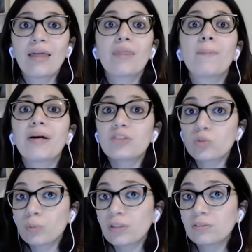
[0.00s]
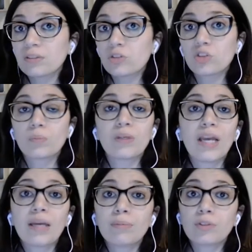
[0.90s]
The best person should be
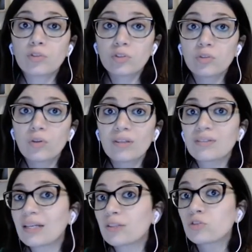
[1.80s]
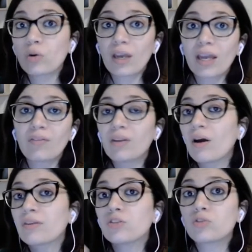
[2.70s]
able to do this, and it's okay if the
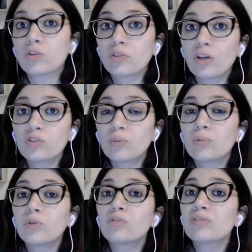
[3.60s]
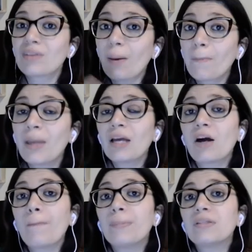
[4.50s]
others don't contribute. Some
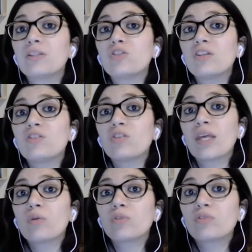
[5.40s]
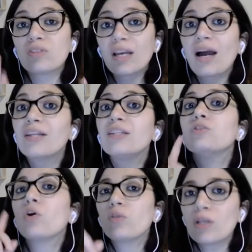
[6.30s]
competitions, they would say, I need
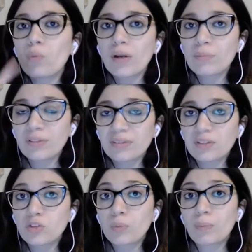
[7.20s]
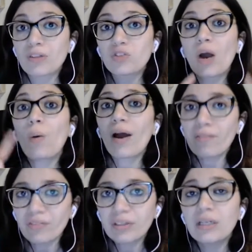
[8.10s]
only one person to pitch.
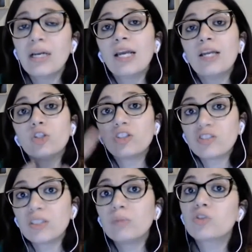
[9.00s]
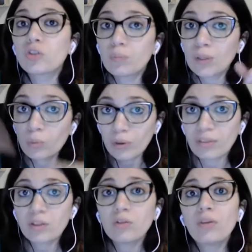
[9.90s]
However, your team should be with
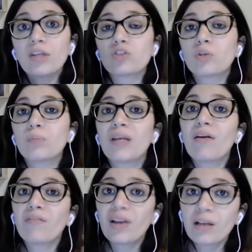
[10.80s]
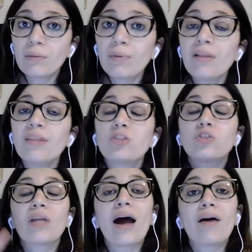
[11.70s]
you. They should be available. They
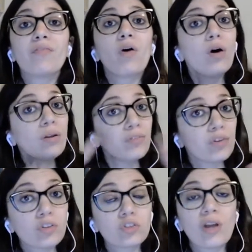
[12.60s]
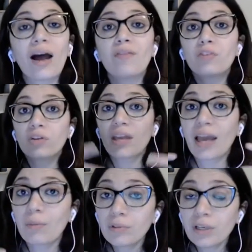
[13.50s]
should have, all of you, you should have your
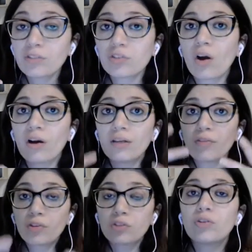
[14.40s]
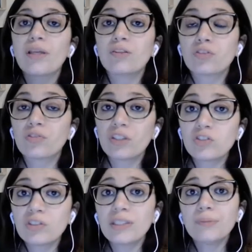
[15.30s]
cameras on if you're doing this
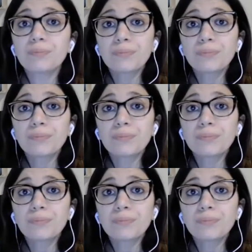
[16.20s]
virtually.